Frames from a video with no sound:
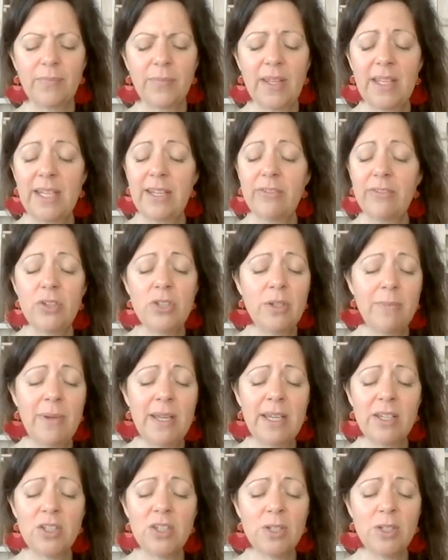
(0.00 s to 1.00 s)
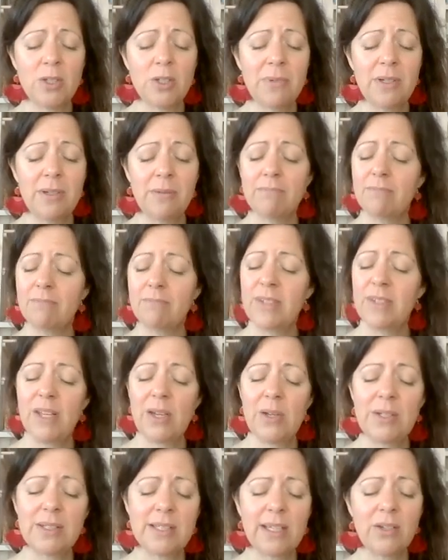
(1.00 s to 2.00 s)
And if you do make a judgment,
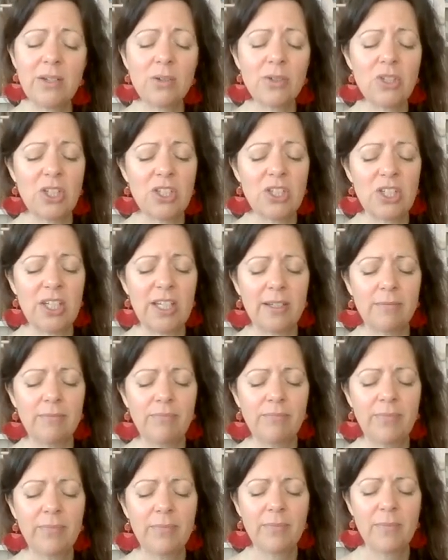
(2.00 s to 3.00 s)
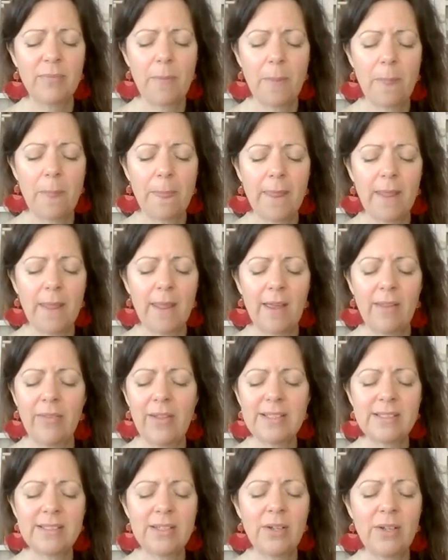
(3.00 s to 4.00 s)
noticing you're judging, and
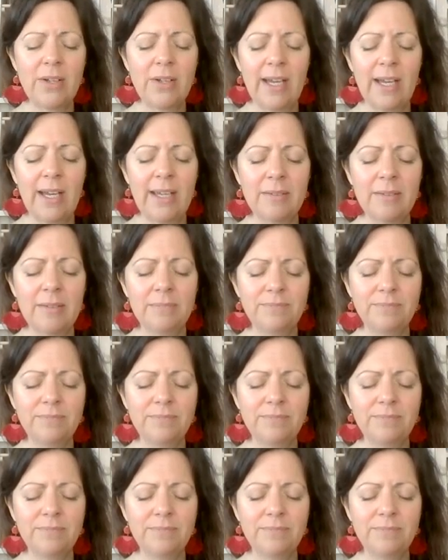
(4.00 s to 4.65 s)
that's okay.